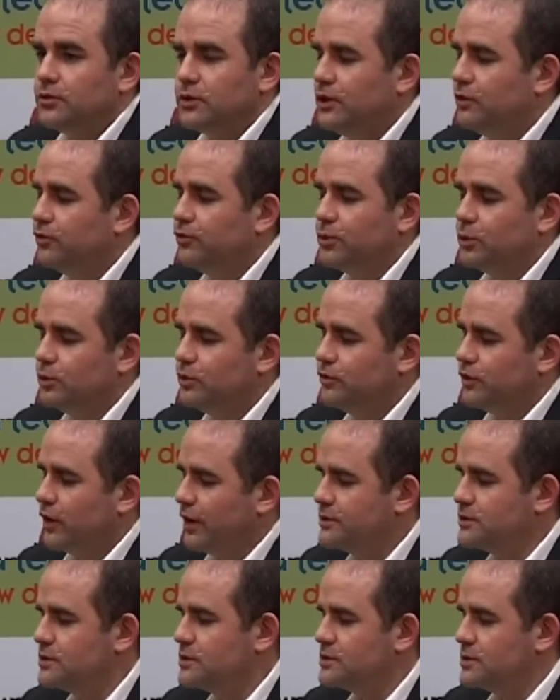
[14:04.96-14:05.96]
3 or 4
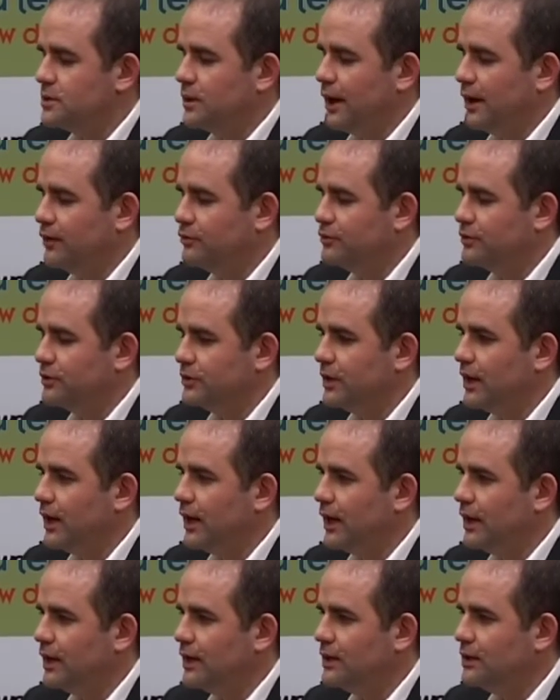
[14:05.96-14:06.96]
devices you have
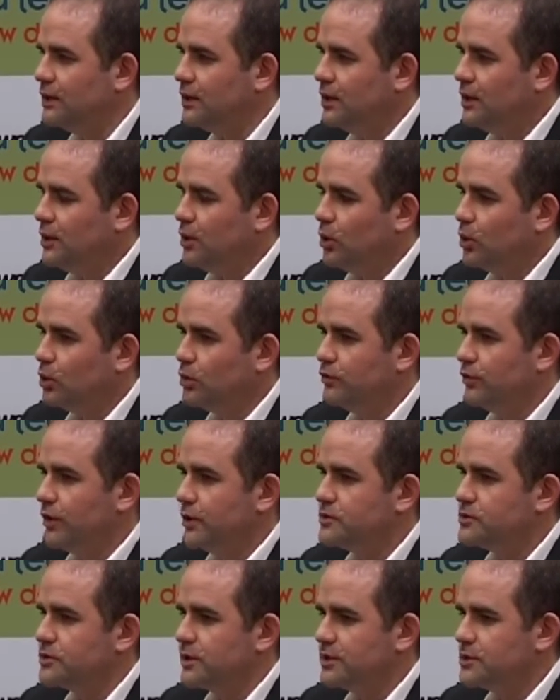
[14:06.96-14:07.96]
today, all of
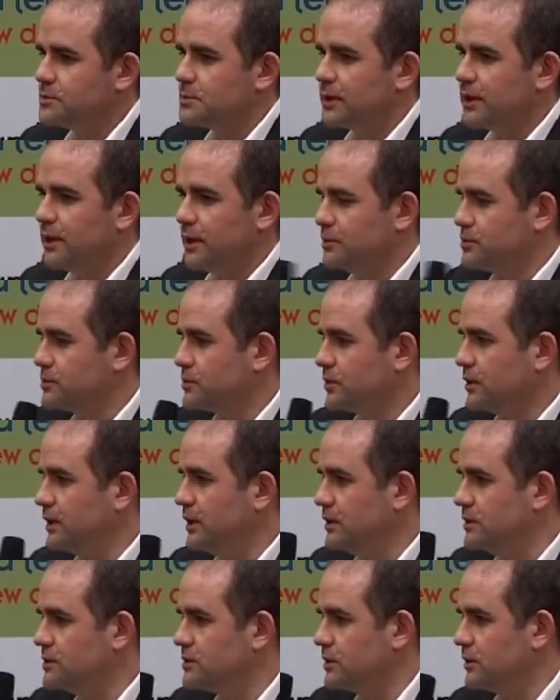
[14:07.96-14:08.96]
those things become
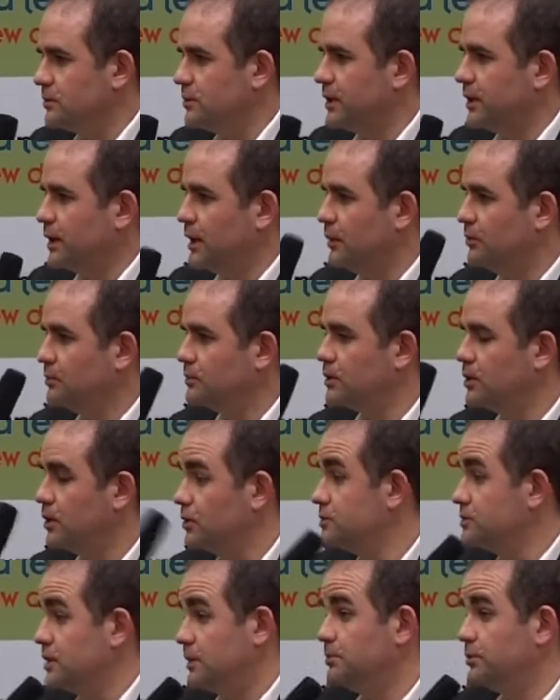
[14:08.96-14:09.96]
screens that become
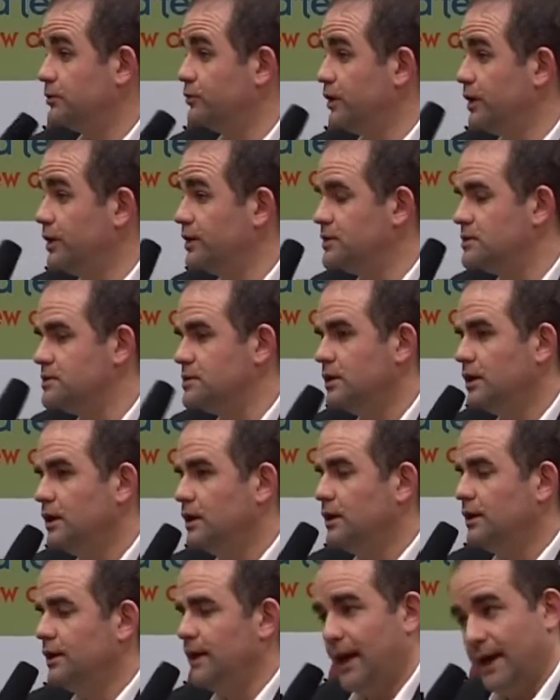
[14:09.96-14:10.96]
content providers
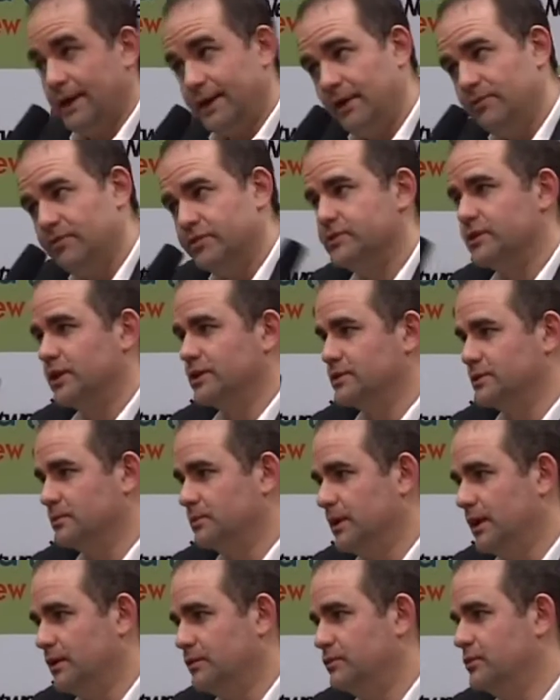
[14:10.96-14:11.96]
and
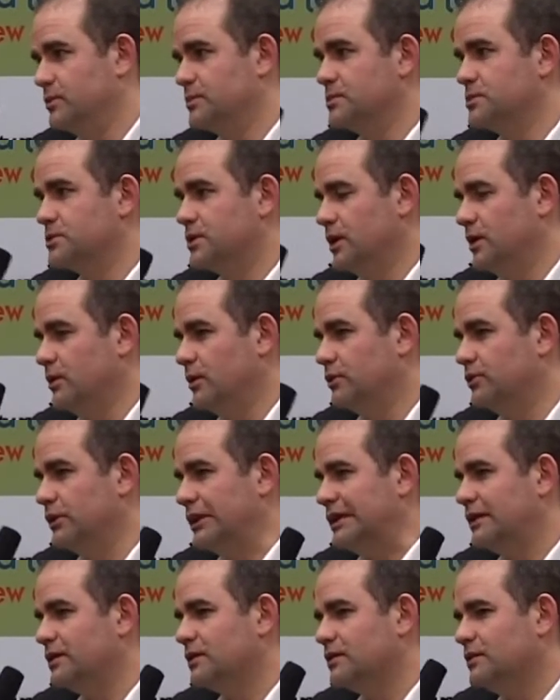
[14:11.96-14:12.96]
advertising platforms. So I
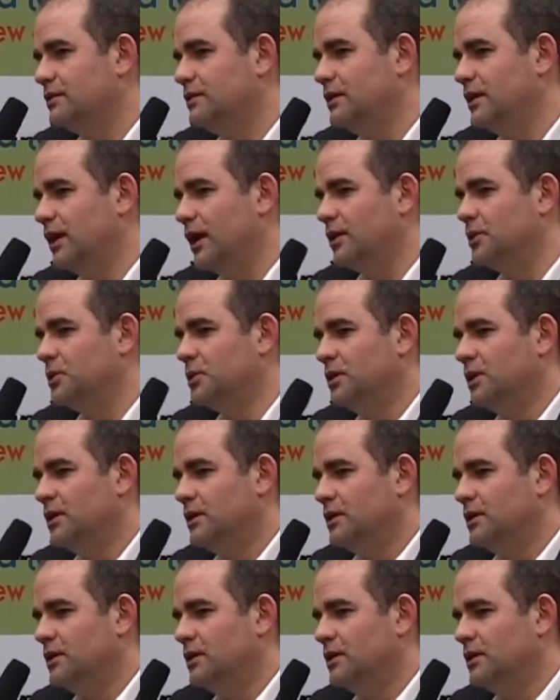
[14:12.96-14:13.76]
think, you know,